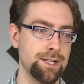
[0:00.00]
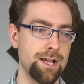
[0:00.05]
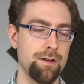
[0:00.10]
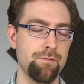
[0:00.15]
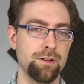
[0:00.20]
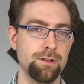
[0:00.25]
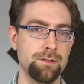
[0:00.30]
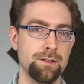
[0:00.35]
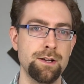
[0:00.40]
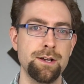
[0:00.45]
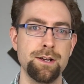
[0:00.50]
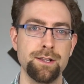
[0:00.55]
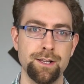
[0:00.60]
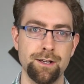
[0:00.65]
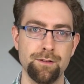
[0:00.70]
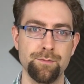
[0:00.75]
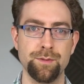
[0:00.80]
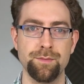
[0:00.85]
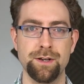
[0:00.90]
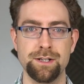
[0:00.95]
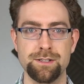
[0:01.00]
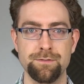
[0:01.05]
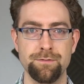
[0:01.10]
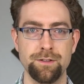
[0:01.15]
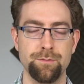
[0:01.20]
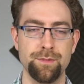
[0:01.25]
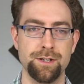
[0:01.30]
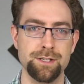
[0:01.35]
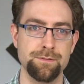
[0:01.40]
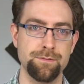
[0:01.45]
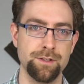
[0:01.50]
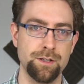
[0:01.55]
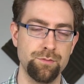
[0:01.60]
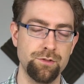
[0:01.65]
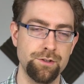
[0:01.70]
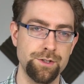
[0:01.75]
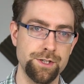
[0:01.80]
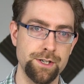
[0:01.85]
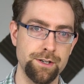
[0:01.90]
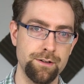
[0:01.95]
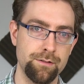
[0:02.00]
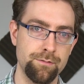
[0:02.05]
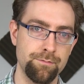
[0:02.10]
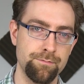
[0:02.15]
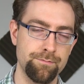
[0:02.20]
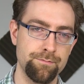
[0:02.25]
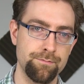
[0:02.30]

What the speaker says: level, that would be massively appreciated.